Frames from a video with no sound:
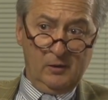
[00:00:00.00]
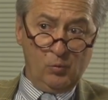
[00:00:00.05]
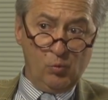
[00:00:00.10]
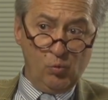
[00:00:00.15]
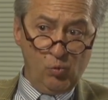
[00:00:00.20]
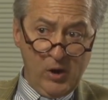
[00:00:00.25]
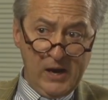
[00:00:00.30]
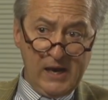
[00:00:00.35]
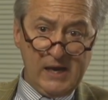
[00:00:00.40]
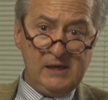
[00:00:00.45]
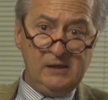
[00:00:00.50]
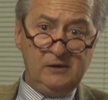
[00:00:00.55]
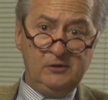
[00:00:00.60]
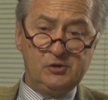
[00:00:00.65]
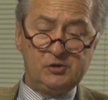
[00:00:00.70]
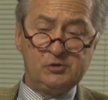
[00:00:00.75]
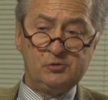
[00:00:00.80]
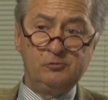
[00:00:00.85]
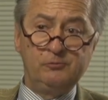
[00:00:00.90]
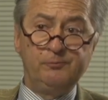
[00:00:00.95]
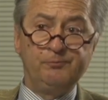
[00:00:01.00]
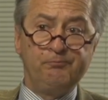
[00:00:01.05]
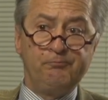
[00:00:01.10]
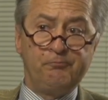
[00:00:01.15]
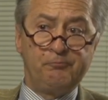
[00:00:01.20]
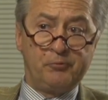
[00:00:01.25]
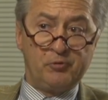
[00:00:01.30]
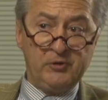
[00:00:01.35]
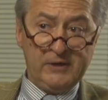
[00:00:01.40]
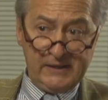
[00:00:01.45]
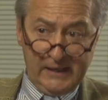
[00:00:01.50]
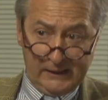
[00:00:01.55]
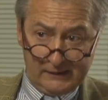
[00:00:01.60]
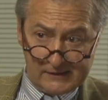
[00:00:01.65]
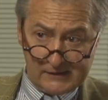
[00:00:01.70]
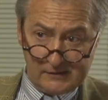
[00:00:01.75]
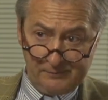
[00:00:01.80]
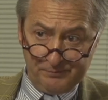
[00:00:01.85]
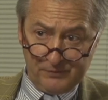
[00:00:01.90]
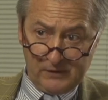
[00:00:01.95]
way to
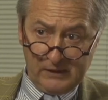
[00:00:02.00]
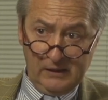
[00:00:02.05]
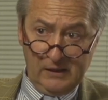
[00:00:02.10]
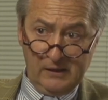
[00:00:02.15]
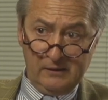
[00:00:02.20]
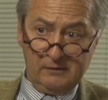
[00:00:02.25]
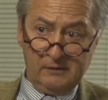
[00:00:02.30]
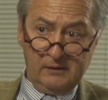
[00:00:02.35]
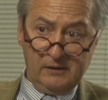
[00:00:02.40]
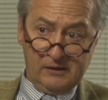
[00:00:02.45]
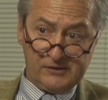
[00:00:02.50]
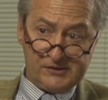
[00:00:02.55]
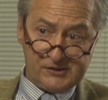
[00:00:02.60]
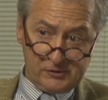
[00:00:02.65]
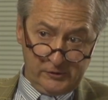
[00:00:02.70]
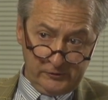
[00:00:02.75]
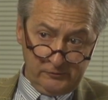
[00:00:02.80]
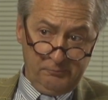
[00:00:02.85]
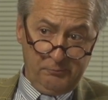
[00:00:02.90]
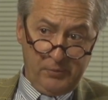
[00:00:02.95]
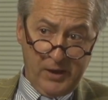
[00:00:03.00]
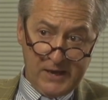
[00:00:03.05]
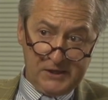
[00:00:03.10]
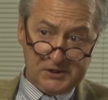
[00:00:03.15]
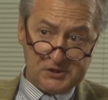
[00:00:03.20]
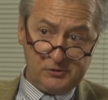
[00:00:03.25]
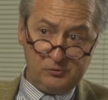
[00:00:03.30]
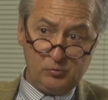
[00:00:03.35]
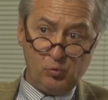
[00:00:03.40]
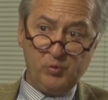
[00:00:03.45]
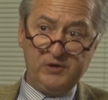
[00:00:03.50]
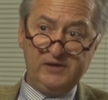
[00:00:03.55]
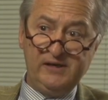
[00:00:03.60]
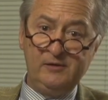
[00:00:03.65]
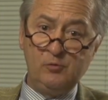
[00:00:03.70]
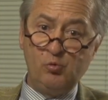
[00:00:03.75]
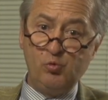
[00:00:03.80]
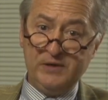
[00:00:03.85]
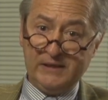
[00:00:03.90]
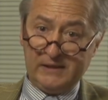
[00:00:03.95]
predict in a certain patient
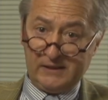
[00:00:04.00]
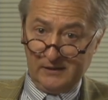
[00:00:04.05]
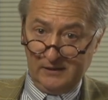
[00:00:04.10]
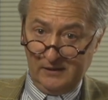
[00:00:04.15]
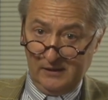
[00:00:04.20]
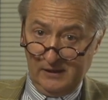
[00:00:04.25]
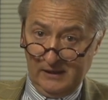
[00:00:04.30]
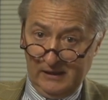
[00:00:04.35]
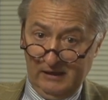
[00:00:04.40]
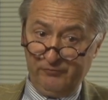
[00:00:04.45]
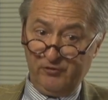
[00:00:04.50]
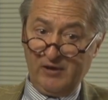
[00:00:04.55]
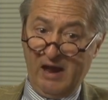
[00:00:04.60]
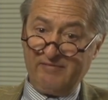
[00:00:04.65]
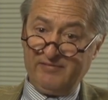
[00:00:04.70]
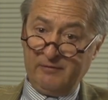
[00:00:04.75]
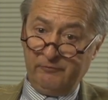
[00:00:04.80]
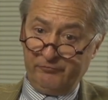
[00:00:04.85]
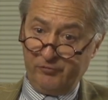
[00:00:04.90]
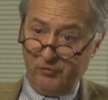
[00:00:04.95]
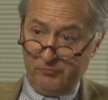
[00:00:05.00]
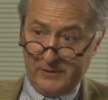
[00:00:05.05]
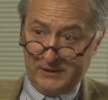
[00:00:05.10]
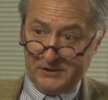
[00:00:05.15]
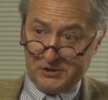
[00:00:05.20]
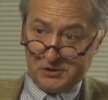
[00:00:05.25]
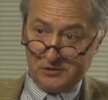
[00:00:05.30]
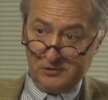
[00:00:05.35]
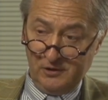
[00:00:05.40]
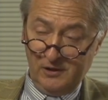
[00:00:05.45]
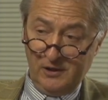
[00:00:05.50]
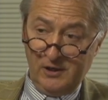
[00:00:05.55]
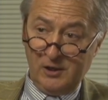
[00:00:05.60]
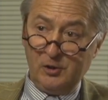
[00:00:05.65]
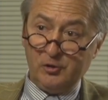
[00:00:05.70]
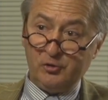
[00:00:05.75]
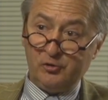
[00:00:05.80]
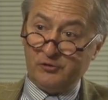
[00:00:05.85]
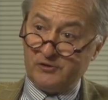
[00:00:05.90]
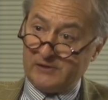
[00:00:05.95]
within a week, if you have information,
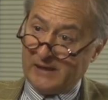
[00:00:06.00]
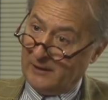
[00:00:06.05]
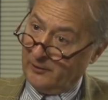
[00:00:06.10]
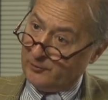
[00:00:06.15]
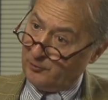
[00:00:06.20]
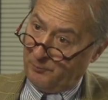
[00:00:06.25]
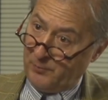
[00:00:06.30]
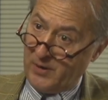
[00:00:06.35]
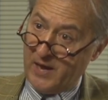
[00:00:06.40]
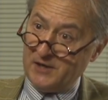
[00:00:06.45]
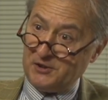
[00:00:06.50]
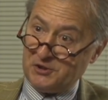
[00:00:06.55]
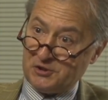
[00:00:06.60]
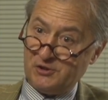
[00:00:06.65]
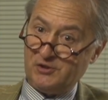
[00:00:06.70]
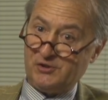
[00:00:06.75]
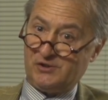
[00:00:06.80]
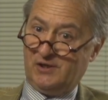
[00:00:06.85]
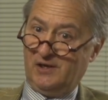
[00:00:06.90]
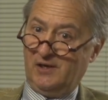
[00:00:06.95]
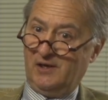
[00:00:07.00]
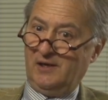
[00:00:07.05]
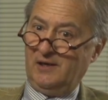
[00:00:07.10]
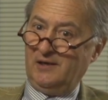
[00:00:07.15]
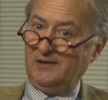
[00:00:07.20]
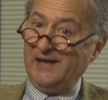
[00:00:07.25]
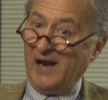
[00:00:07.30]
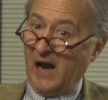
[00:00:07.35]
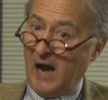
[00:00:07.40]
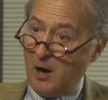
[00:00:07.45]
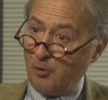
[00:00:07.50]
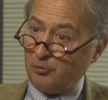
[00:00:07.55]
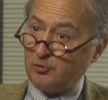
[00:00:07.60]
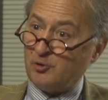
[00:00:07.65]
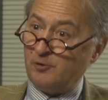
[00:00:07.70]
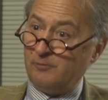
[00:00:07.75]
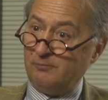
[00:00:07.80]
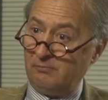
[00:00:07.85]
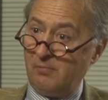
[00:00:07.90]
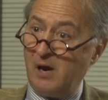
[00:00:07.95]
to tell your patients the
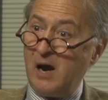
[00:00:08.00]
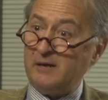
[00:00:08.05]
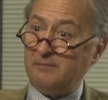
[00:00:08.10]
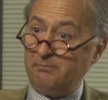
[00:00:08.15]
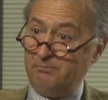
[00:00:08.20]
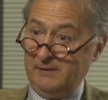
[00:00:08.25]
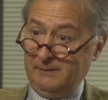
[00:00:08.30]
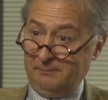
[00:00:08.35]
outcome might